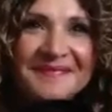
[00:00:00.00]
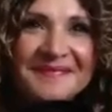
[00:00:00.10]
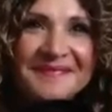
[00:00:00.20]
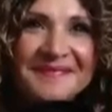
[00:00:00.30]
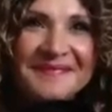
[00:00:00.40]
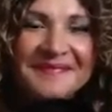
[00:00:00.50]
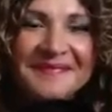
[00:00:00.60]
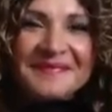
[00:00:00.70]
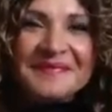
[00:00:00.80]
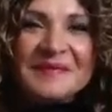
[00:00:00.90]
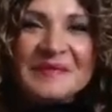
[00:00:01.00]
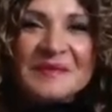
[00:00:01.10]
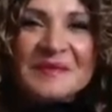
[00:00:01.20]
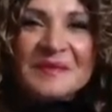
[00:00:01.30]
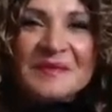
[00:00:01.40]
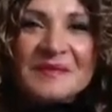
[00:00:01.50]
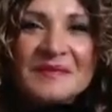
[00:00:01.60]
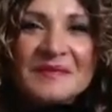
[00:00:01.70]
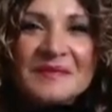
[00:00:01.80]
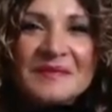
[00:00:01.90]

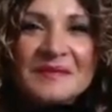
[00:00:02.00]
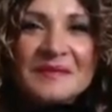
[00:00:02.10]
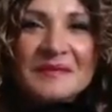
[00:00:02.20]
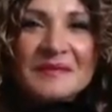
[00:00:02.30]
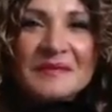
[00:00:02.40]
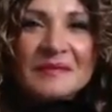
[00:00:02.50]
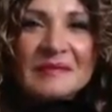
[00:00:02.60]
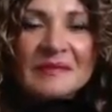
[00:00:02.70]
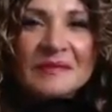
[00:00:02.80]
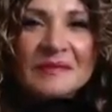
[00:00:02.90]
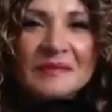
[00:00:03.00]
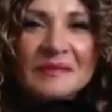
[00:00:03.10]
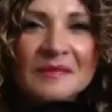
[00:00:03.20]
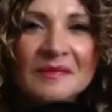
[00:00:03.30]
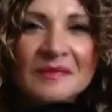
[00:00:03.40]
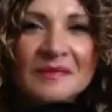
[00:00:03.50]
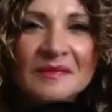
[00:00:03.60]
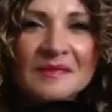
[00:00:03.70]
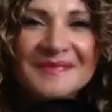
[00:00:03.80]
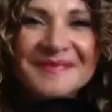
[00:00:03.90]

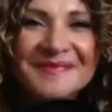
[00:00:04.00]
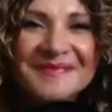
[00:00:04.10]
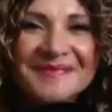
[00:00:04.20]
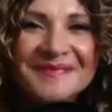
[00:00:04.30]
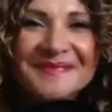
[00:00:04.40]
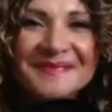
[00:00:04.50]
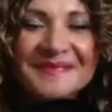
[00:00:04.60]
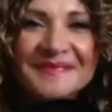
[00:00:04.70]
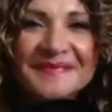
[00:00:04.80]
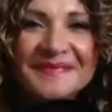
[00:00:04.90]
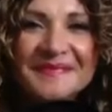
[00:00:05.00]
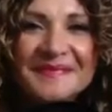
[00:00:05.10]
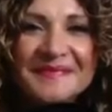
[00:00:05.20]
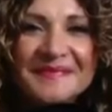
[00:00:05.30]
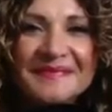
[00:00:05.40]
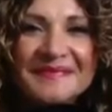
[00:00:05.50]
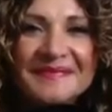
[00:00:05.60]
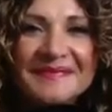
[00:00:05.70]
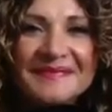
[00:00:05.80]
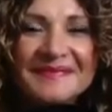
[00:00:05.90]

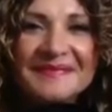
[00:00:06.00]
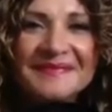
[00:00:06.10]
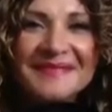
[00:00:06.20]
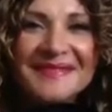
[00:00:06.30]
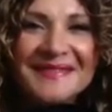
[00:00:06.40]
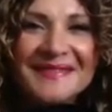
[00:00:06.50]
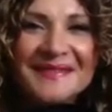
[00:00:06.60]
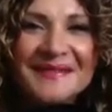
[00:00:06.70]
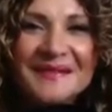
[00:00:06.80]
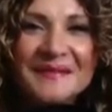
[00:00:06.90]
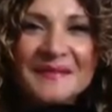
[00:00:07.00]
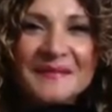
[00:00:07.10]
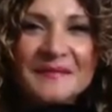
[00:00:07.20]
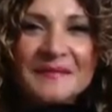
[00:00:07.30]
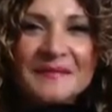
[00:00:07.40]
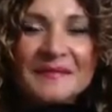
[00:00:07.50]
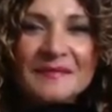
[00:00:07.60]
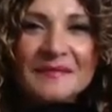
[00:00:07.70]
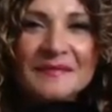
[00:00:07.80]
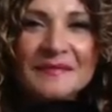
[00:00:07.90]
[no speech]